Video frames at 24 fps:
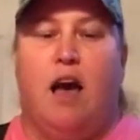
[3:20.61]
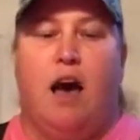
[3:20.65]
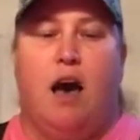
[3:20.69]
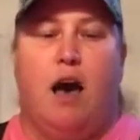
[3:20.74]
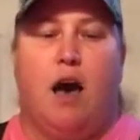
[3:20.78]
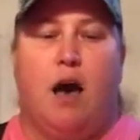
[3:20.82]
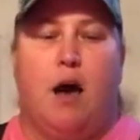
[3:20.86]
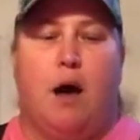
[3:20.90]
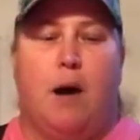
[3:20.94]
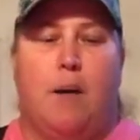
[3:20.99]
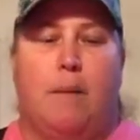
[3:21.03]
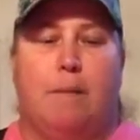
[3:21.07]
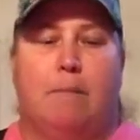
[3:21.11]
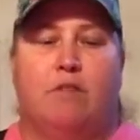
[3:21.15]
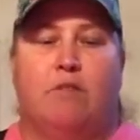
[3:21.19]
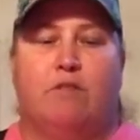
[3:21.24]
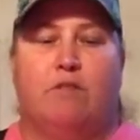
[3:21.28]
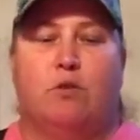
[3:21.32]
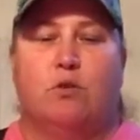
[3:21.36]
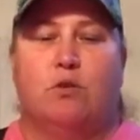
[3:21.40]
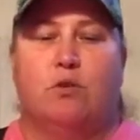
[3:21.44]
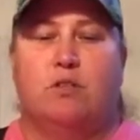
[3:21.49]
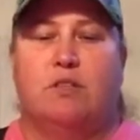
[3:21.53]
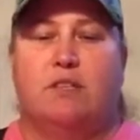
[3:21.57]
The
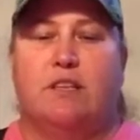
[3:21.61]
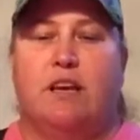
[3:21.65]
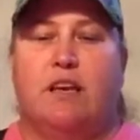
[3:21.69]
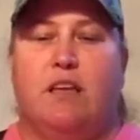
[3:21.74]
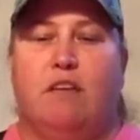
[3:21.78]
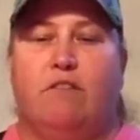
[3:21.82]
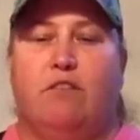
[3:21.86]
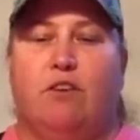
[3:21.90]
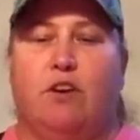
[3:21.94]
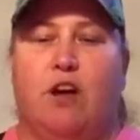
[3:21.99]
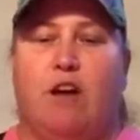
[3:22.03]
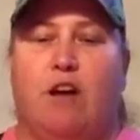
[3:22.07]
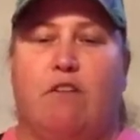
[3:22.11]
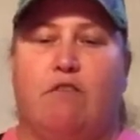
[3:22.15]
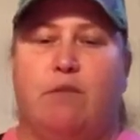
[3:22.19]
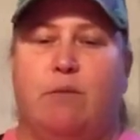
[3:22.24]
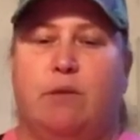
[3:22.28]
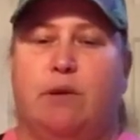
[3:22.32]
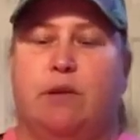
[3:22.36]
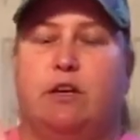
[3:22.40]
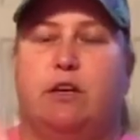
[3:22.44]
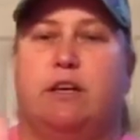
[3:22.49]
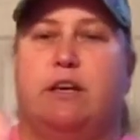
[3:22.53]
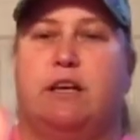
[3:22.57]
Fuel Cell, if you're not
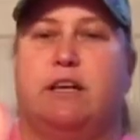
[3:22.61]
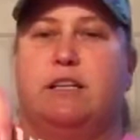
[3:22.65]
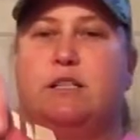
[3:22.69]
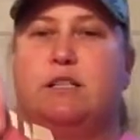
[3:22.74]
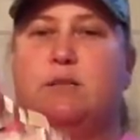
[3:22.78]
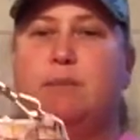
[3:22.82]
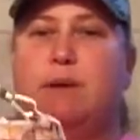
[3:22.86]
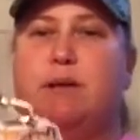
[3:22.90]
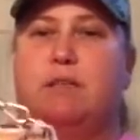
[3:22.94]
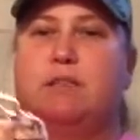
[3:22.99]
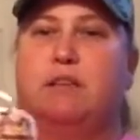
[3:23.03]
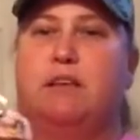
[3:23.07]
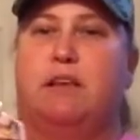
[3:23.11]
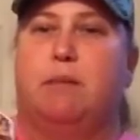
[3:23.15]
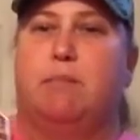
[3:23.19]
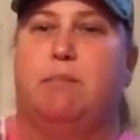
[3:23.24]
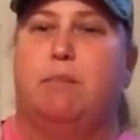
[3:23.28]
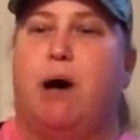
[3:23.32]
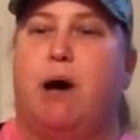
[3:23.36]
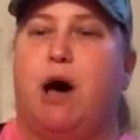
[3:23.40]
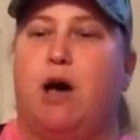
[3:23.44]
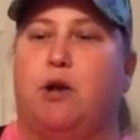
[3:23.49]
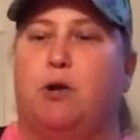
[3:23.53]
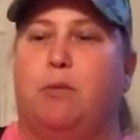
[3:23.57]
familiar, it's basically a
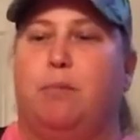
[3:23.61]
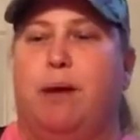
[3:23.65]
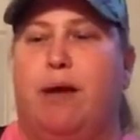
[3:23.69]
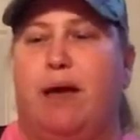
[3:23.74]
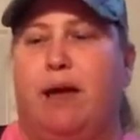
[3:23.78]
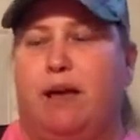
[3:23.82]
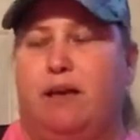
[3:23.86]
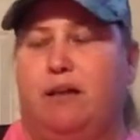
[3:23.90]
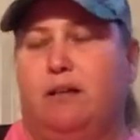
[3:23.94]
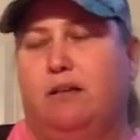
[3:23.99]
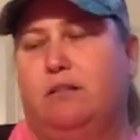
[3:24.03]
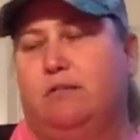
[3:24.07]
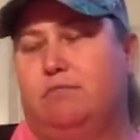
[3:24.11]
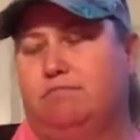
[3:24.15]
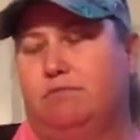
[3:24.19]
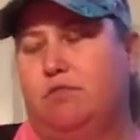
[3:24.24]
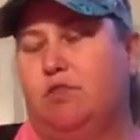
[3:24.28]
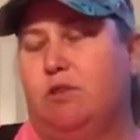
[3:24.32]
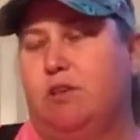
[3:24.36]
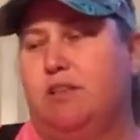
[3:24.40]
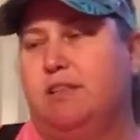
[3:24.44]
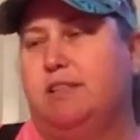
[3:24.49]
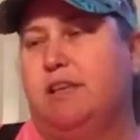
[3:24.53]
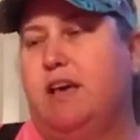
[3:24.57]
bottle bag,
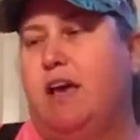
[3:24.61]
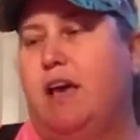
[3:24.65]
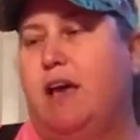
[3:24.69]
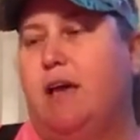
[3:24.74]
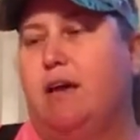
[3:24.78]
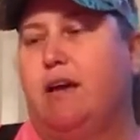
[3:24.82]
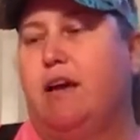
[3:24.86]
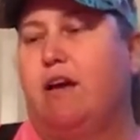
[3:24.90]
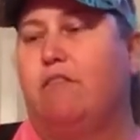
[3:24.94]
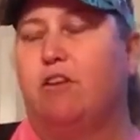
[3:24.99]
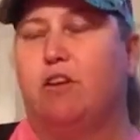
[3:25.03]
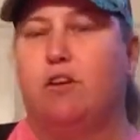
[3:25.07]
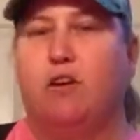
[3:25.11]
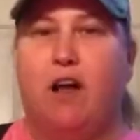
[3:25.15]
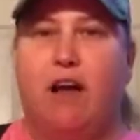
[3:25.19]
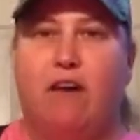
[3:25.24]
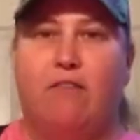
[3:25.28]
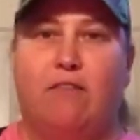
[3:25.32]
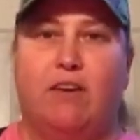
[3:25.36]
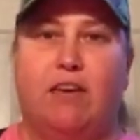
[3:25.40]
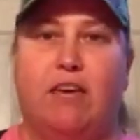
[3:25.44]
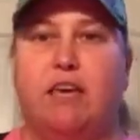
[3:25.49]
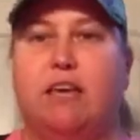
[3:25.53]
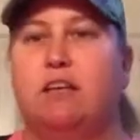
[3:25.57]
so they say. Now, if you don't
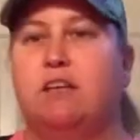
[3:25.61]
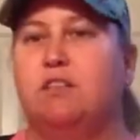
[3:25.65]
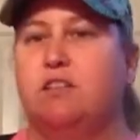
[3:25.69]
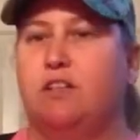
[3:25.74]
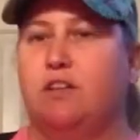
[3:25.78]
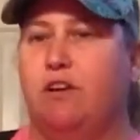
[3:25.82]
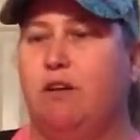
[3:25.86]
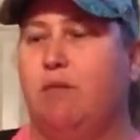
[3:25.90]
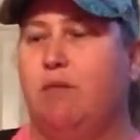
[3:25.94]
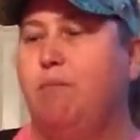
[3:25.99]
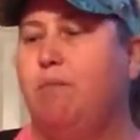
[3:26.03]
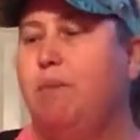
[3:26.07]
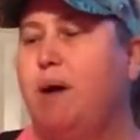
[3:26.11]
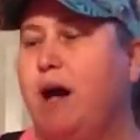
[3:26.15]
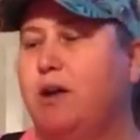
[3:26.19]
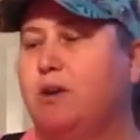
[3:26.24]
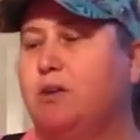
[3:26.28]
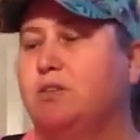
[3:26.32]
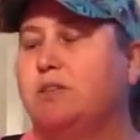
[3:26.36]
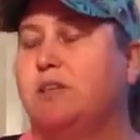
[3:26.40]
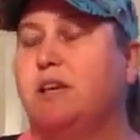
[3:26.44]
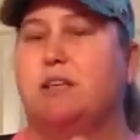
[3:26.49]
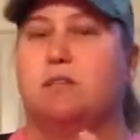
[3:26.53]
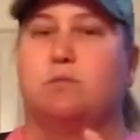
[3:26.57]
have kids, you don't have
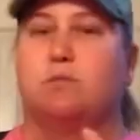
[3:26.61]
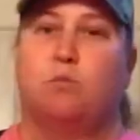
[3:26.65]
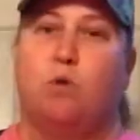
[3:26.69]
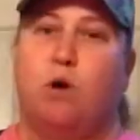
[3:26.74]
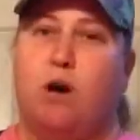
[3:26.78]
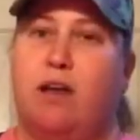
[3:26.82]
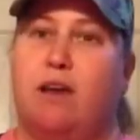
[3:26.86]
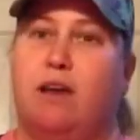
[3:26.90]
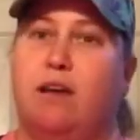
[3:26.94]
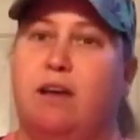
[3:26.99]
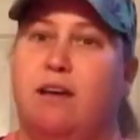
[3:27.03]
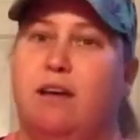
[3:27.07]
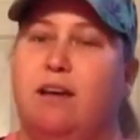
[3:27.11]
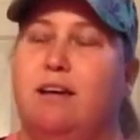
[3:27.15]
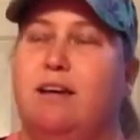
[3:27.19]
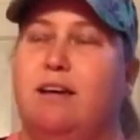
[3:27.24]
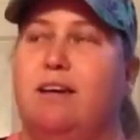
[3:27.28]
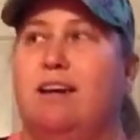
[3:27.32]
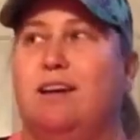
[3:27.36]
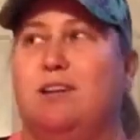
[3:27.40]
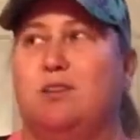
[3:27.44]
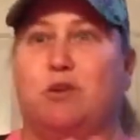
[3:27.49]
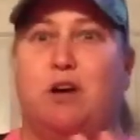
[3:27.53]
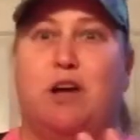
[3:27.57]
bottles, guess what?
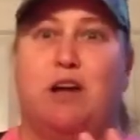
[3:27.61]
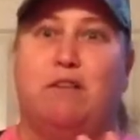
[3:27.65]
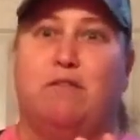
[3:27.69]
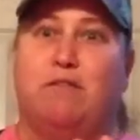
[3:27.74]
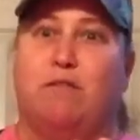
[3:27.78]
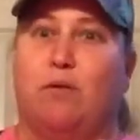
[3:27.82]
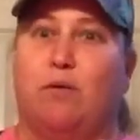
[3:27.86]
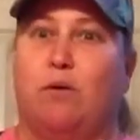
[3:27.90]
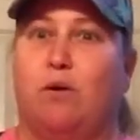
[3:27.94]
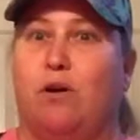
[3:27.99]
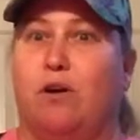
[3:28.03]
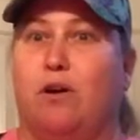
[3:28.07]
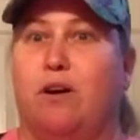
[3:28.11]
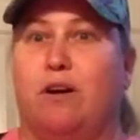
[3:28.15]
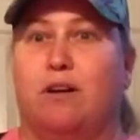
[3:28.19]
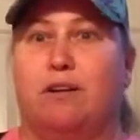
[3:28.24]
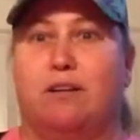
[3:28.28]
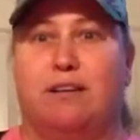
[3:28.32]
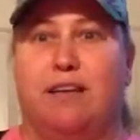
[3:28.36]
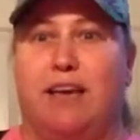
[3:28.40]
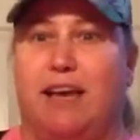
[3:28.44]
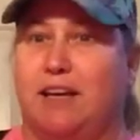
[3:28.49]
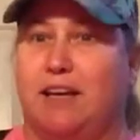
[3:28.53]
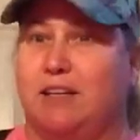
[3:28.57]
It's great for
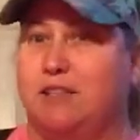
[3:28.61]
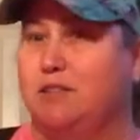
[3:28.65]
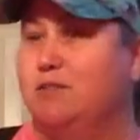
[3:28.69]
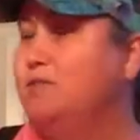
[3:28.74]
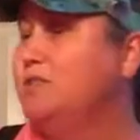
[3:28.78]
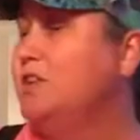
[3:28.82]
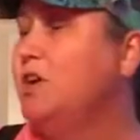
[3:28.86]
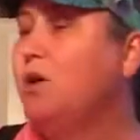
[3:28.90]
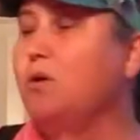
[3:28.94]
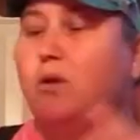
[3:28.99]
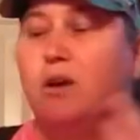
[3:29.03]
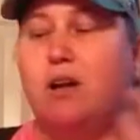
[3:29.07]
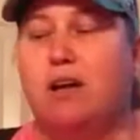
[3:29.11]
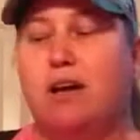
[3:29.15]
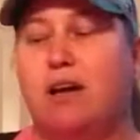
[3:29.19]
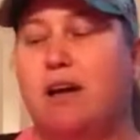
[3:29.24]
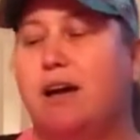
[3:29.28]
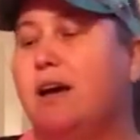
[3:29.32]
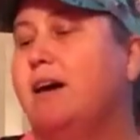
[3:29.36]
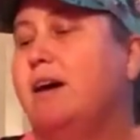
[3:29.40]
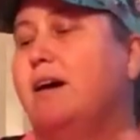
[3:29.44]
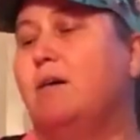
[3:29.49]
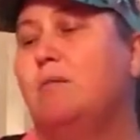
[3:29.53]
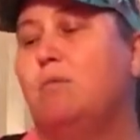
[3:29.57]
cans of
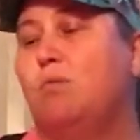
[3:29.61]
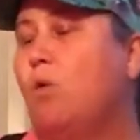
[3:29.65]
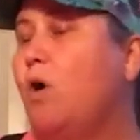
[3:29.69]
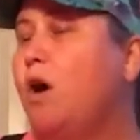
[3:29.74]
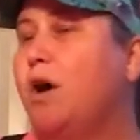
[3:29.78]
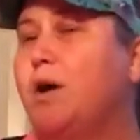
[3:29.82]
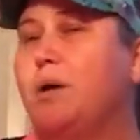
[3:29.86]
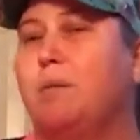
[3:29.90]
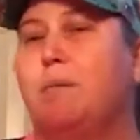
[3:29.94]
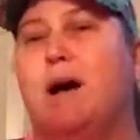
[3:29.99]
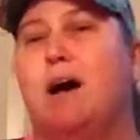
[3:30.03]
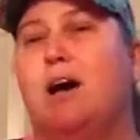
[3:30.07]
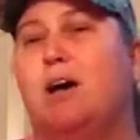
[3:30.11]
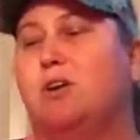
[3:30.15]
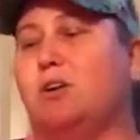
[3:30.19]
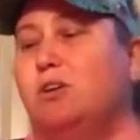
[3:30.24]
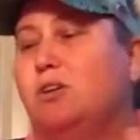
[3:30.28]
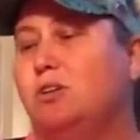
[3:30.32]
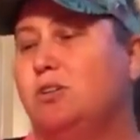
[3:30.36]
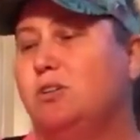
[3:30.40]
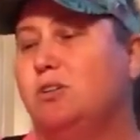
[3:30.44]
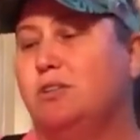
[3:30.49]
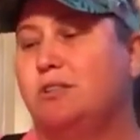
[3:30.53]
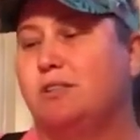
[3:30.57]
soda, water
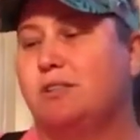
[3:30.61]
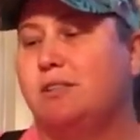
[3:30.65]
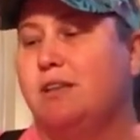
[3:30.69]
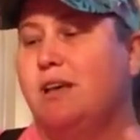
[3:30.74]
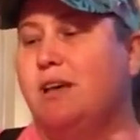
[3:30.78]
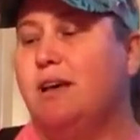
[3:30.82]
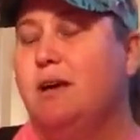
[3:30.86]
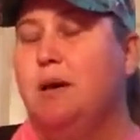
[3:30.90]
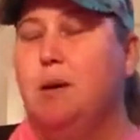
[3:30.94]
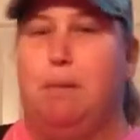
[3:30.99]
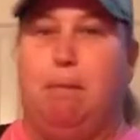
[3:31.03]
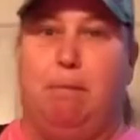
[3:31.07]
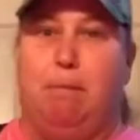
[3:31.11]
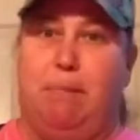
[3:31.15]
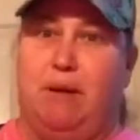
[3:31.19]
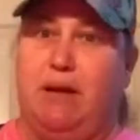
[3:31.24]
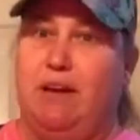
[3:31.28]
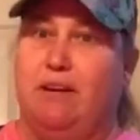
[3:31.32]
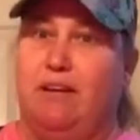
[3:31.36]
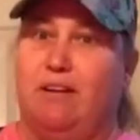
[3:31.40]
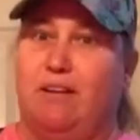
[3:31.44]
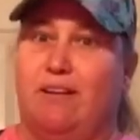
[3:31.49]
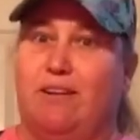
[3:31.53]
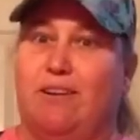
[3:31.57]
bottles,
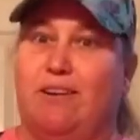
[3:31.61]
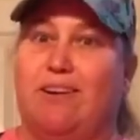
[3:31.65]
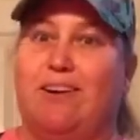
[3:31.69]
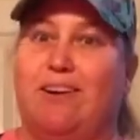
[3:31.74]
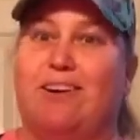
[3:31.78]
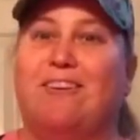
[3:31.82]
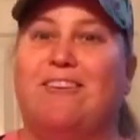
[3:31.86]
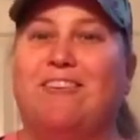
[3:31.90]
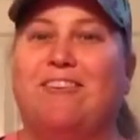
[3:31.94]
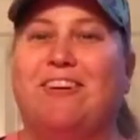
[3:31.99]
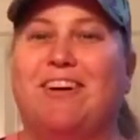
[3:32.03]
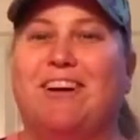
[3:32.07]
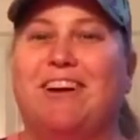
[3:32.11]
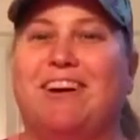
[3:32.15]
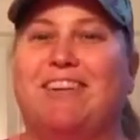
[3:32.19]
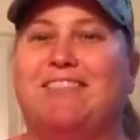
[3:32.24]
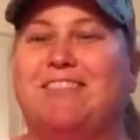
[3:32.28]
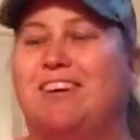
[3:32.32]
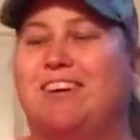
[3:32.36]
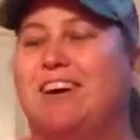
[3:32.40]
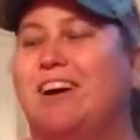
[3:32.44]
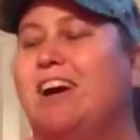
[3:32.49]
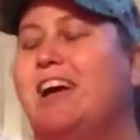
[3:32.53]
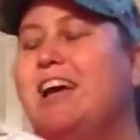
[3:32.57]
beer,
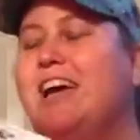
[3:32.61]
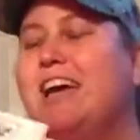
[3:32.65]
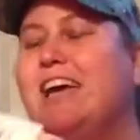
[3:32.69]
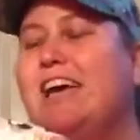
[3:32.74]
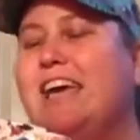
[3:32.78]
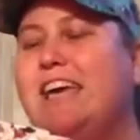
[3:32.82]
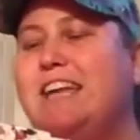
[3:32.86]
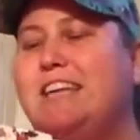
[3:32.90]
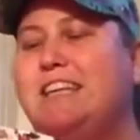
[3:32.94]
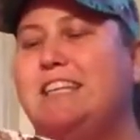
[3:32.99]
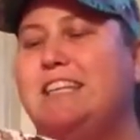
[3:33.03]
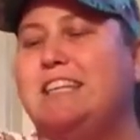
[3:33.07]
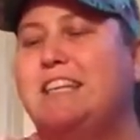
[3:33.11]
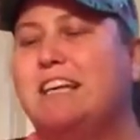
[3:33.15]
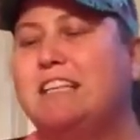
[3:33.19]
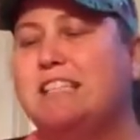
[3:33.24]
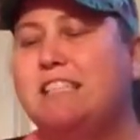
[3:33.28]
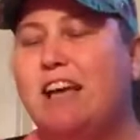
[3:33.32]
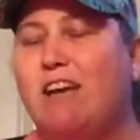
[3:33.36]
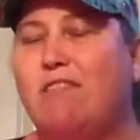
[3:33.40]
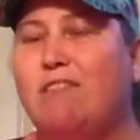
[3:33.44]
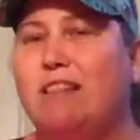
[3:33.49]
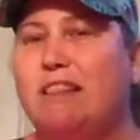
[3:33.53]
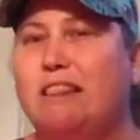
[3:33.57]
whatever. It does
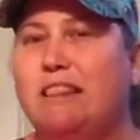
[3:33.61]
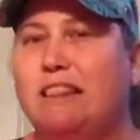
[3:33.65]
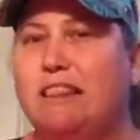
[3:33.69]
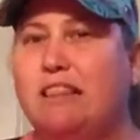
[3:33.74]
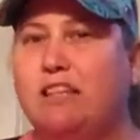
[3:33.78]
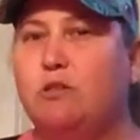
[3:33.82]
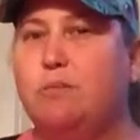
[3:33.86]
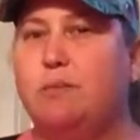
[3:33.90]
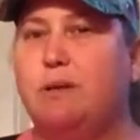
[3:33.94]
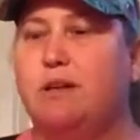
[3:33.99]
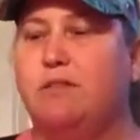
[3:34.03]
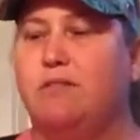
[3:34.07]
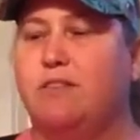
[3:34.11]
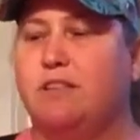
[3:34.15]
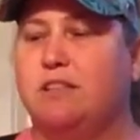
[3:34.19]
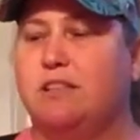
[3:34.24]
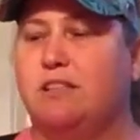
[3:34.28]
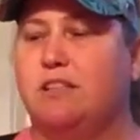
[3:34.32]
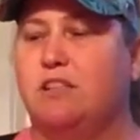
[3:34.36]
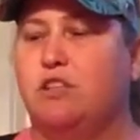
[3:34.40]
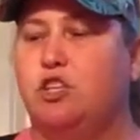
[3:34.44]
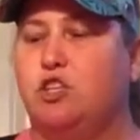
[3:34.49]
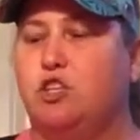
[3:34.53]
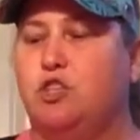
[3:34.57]
have a little bit of
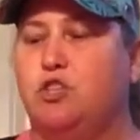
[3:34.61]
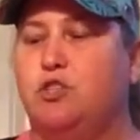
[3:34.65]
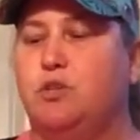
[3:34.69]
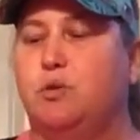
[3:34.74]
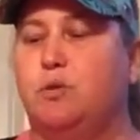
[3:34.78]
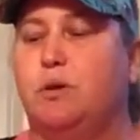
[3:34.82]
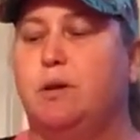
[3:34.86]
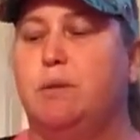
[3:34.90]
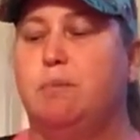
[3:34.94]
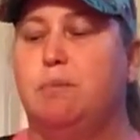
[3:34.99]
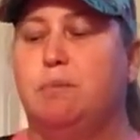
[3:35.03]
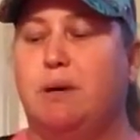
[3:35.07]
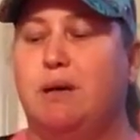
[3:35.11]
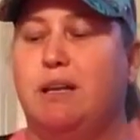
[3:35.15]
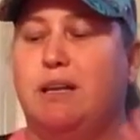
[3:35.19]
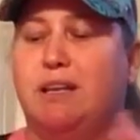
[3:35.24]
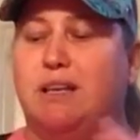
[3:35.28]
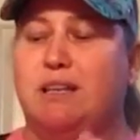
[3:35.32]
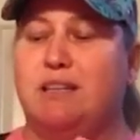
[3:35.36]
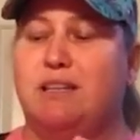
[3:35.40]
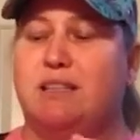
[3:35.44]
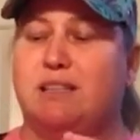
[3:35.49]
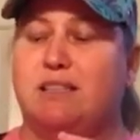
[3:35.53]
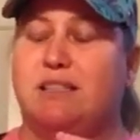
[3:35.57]
insulation to it, but
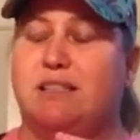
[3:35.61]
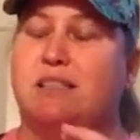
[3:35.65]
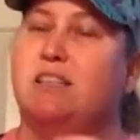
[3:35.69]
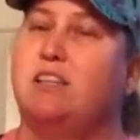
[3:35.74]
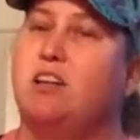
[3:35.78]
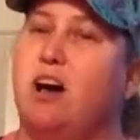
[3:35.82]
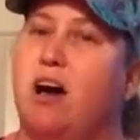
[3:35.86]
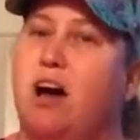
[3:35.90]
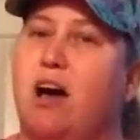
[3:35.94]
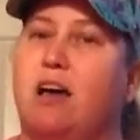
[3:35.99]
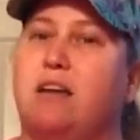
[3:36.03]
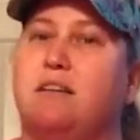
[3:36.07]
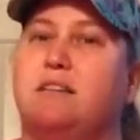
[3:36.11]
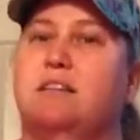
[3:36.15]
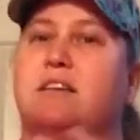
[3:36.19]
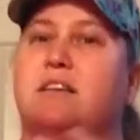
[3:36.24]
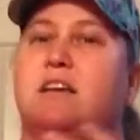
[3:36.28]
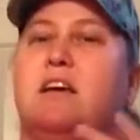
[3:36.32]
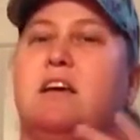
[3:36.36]
it is not